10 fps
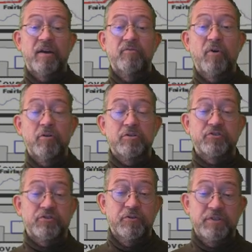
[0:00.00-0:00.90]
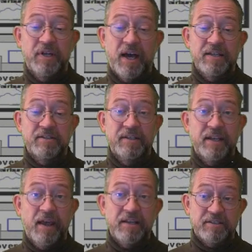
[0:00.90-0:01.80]
won't scrutinize the
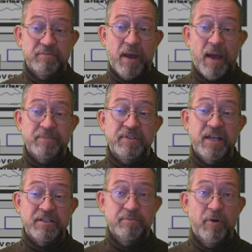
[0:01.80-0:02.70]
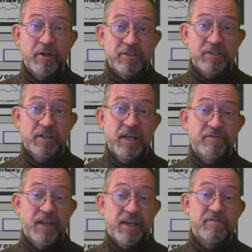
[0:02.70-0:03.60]
next maps as much if
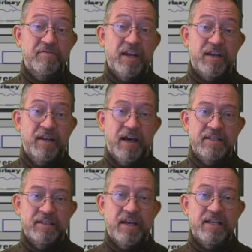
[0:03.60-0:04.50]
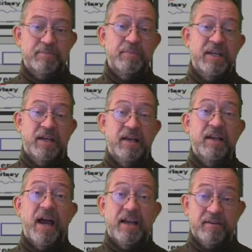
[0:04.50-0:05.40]
they can recognize it as being
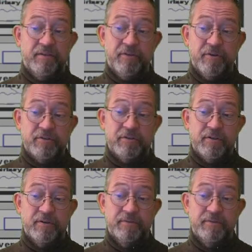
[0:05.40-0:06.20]
like the first.